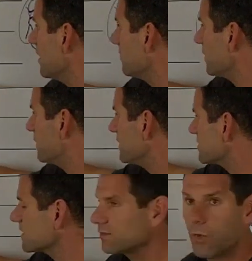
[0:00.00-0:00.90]
But this
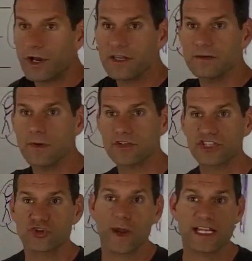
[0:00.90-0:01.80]
is one of the most
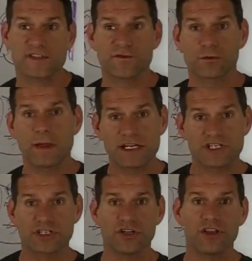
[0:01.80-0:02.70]

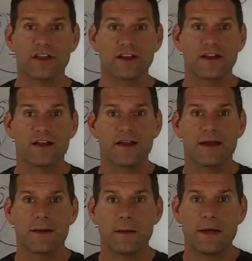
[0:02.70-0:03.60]
transformational
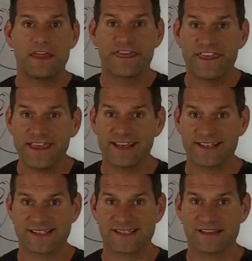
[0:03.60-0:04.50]

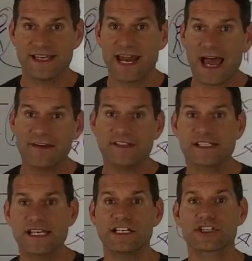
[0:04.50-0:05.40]
things that I've
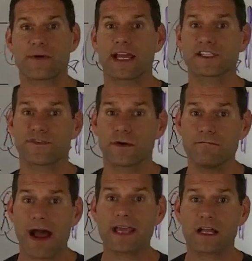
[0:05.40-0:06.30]
seen transform
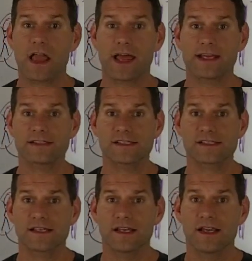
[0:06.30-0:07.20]
my
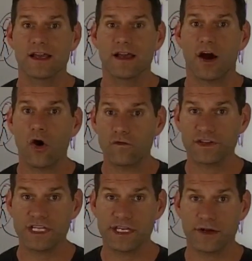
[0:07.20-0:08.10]
clients over
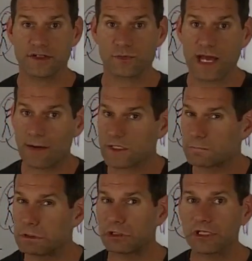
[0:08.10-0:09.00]
the years. When I was
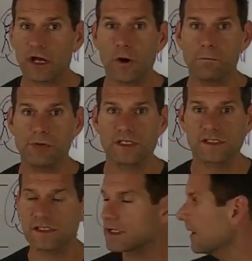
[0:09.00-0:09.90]
building a home
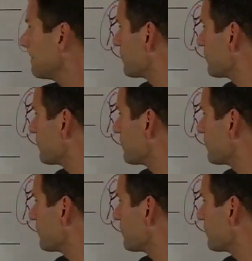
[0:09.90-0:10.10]
business,